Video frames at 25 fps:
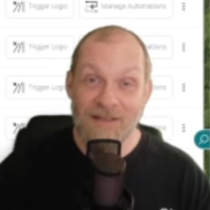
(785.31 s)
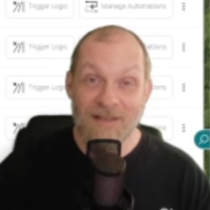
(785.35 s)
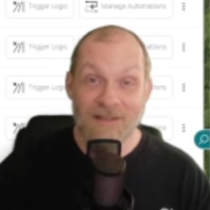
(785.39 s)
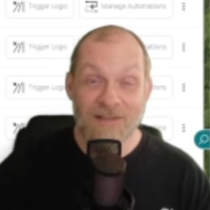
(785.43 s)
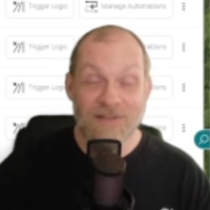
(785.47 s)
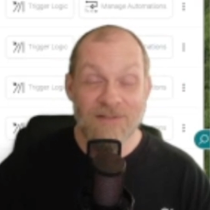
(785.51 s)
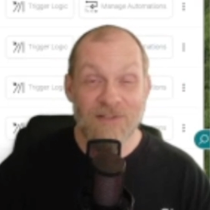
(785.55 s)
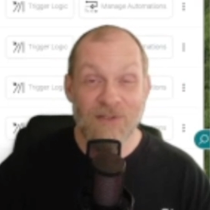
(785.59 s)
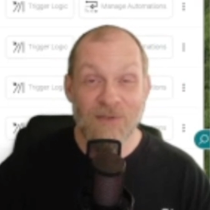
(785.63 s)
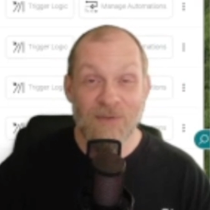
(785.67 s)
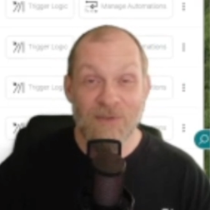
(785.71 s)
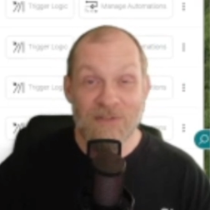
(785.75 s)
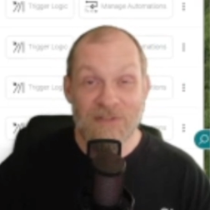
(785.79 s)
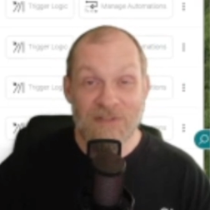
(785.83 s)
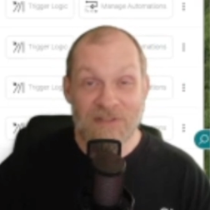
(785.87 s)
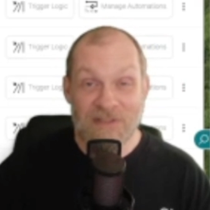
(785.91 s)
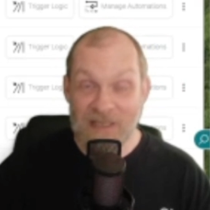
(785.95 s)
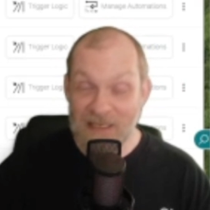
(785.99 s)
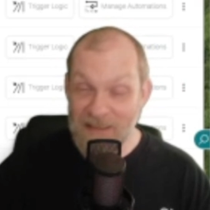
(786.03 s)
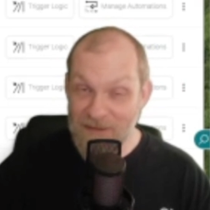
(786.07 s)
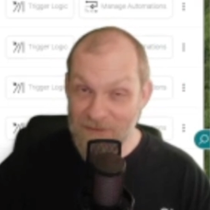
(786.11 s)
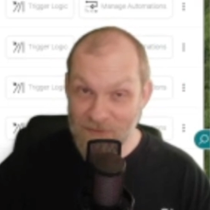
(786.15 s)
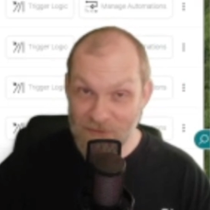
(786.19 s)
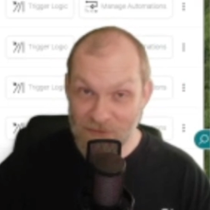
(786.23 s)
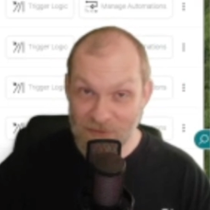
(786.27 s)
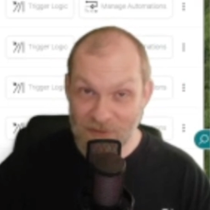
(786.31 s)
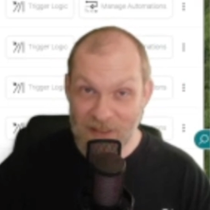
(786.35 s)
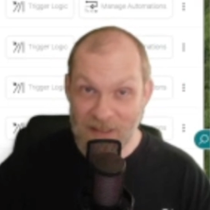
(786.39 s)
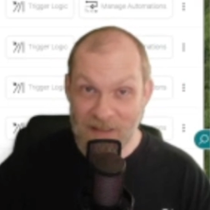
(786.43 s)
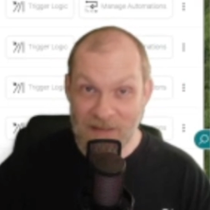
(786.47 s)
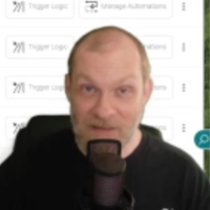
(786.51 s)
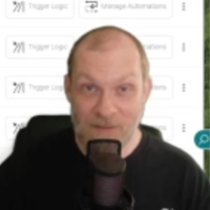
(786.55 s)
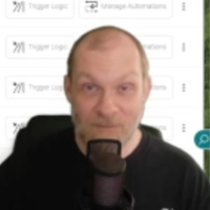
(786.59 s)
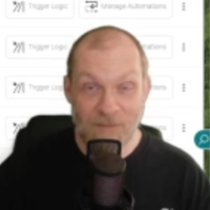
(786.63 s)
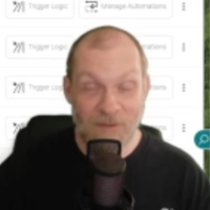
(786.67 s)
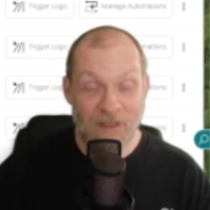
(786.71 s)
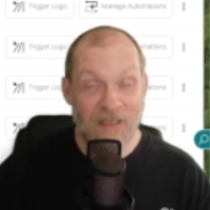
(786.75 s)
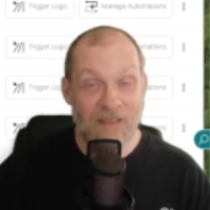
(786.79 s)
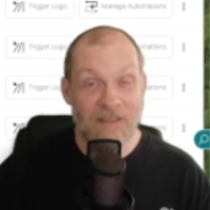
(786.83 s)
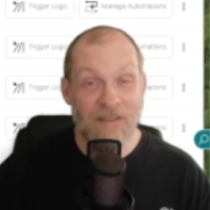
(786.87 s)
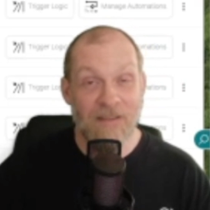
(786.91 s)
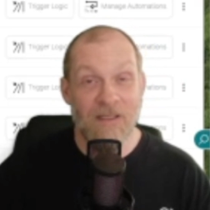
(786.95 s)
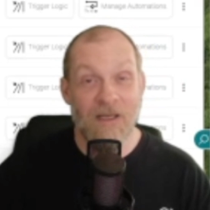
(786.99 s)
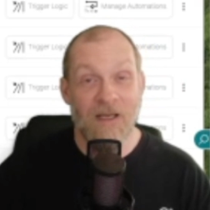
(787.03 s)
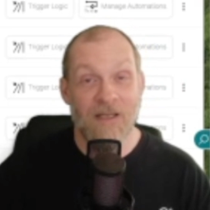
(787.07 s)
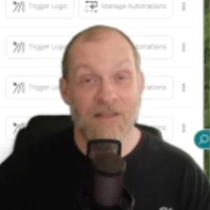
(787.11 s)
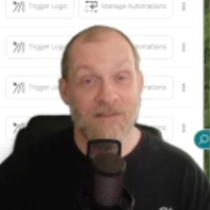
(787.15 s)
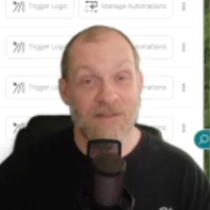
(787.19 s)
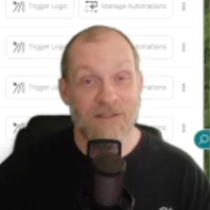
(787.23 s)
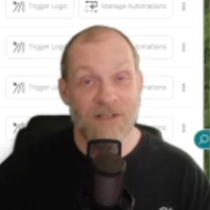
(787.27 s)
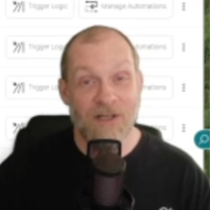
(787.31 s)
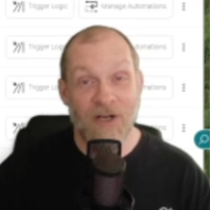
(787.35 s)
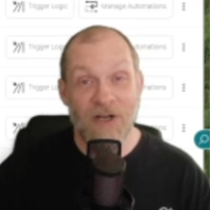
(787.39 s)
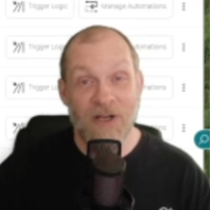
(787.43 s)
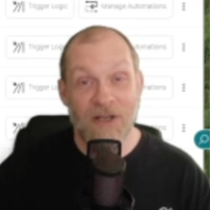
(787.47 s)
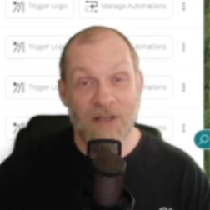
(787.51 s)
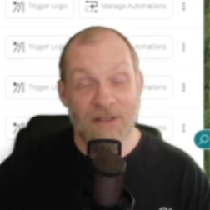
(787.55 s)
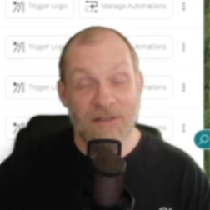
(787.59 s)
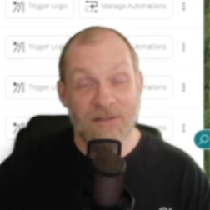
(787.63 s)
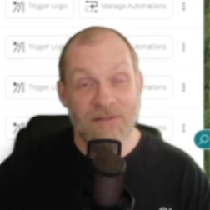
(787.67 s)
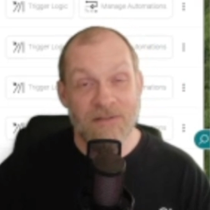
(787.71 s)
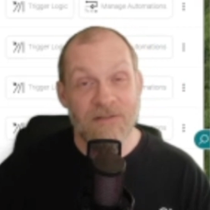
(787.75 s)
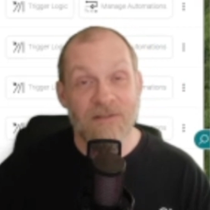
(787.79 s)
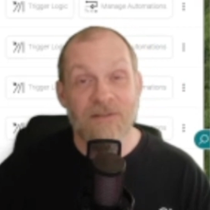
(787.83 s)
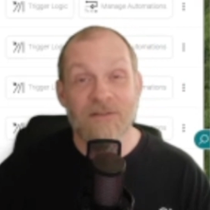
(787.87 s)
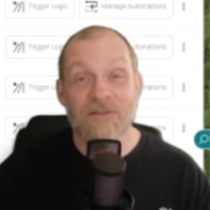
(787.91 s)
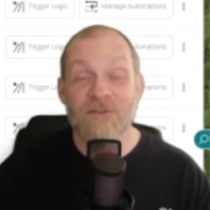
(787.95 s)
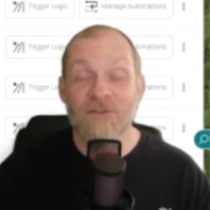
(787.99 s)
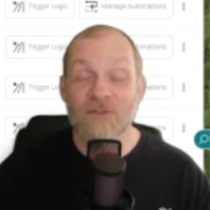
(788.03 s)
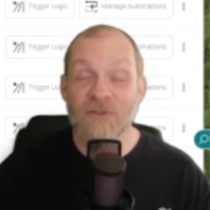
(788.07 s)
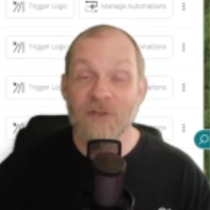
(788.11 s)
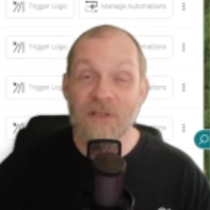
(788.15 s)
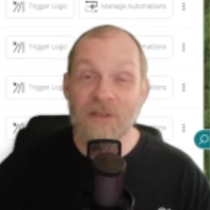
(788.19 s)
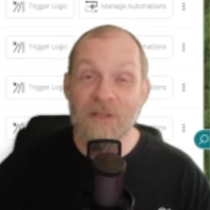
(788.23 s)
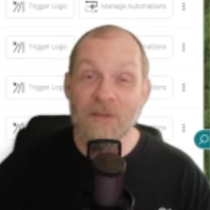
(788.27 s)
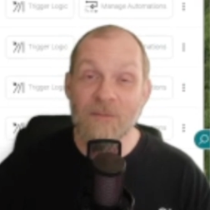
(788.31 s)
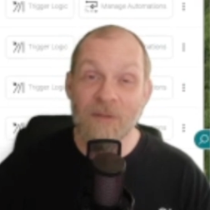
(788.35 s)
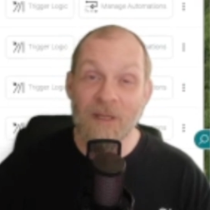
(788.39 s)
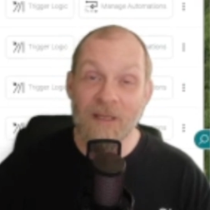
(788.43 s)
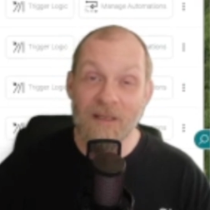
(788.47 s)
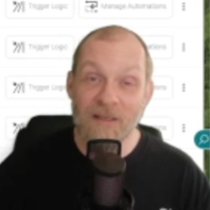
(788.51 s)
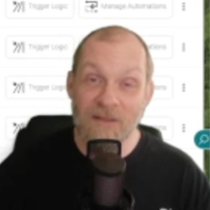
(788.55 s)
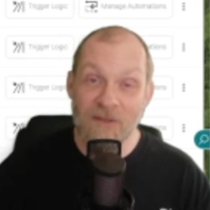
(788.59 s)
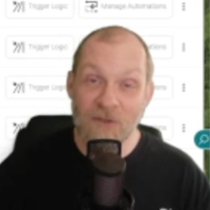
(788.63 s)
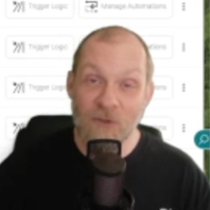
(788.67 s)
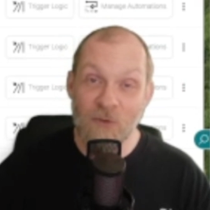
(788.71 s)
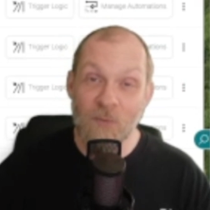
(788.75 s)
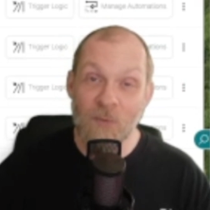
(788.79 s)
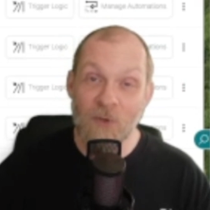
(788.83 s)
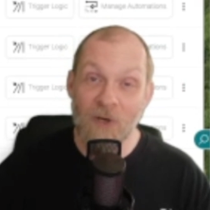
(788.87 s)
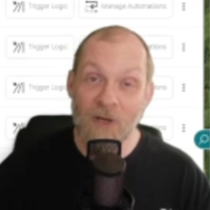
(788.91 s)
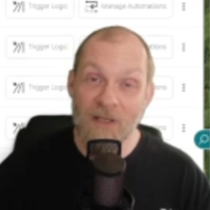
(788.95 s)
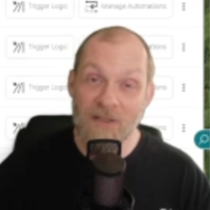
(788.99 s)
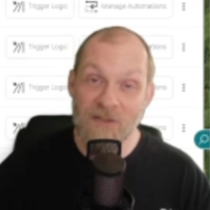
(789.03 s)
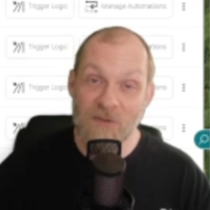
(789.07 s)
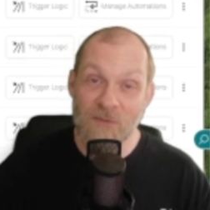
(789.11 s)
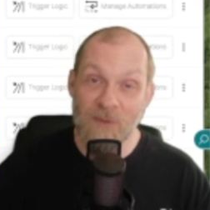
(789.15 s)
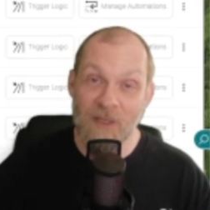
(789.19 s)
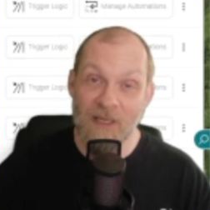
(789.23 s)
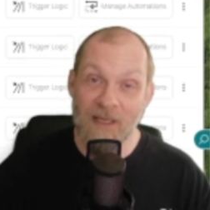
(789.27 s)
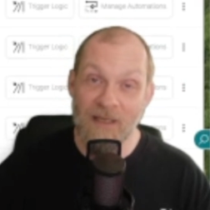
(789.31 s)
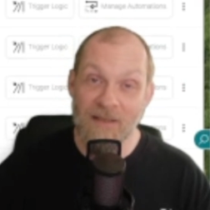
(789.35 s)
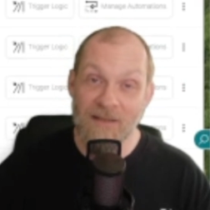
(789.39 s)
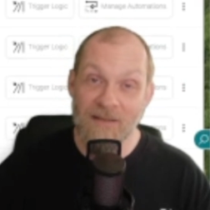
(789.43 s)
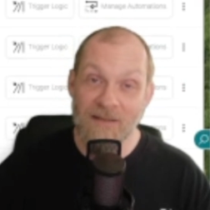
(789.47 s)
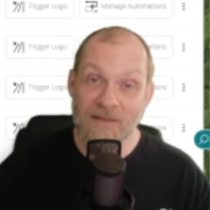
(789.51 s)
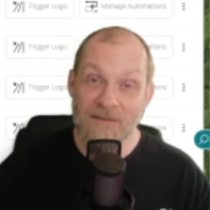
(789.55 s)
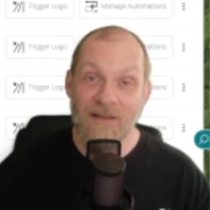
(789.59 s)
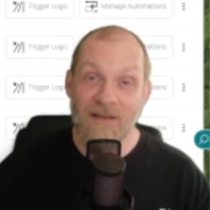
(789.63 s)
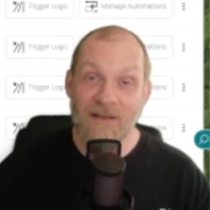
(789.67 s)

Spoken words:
So instead of treating them like a lost cause, treat them like a new prospect.